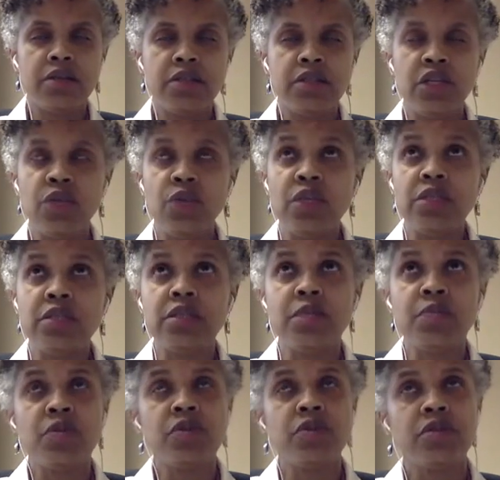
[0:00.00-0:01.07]
decreased
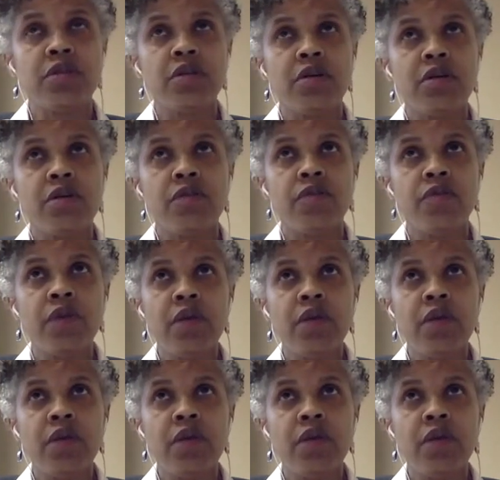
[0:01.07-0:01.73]
numbers of